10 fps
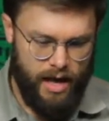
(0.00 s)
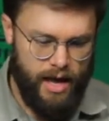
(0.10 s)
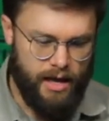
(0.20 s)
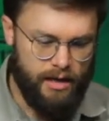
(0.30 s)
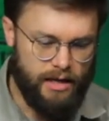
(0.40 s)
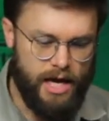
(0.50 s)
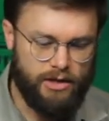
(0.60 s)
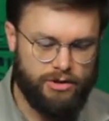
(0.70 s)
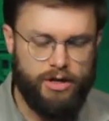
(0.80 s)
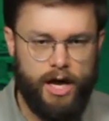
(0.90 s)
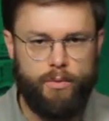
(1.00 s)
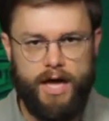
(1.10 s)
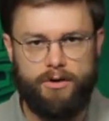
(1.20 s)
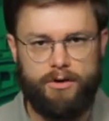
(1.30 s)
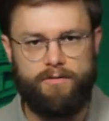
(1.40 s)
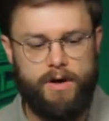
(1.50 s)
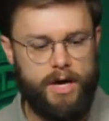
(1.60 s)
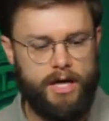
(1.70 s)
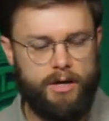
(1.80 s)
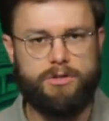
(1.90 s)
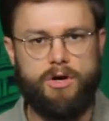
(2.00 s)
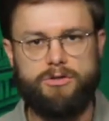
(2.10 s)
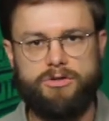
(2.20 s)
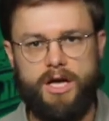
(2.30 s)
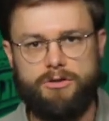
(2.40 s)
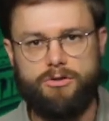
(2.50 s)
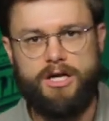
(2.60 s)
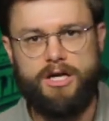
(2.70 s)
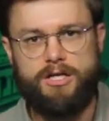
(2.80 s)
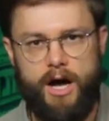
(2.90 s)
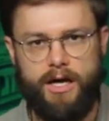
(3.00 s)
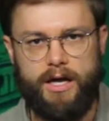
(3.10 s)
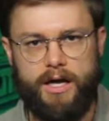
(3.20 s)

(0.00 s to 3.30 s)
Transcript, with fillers: And uh, yesterday we had a great event, by the way, with Dr. Daniel Dreisbach.